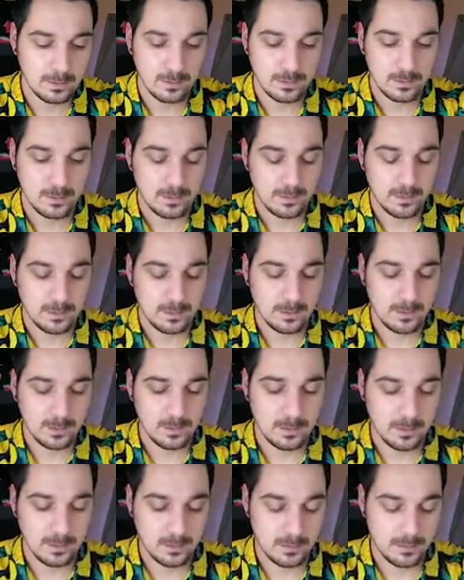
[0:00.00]

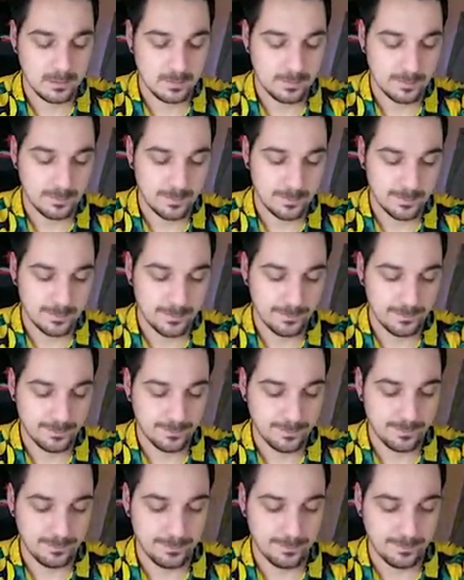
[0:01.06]

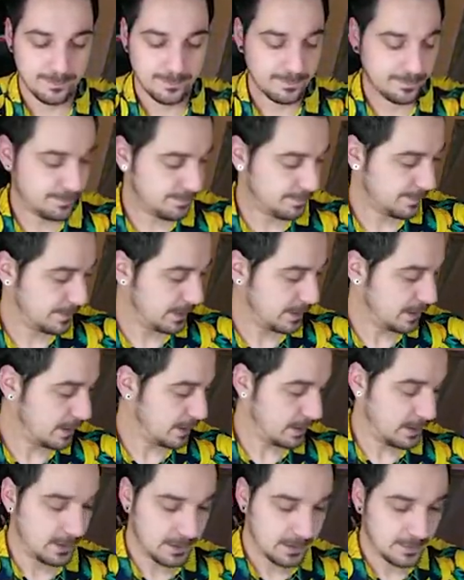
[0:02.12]

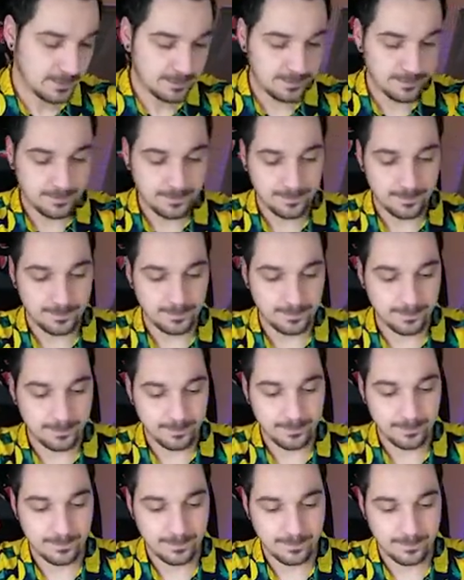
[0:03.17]

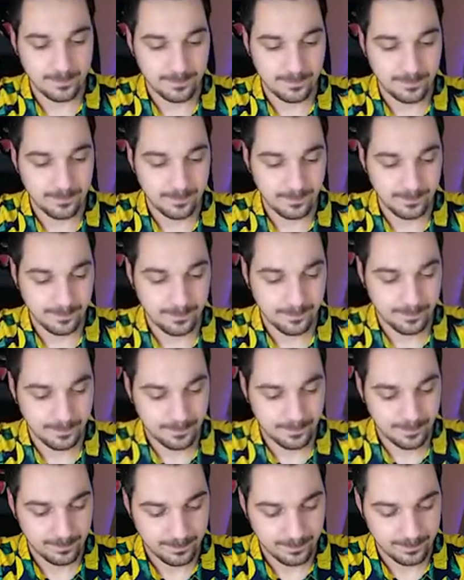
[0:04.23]

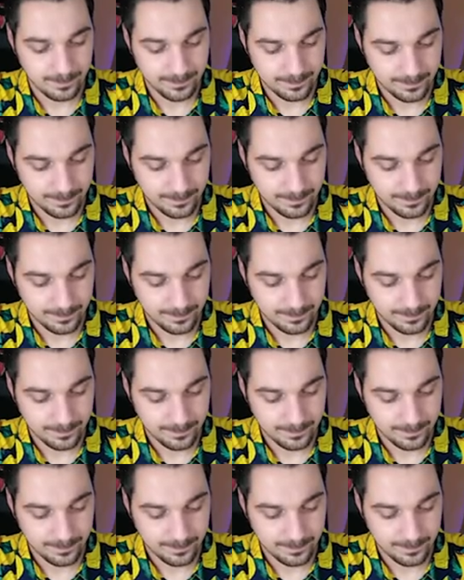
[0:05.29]
(silence)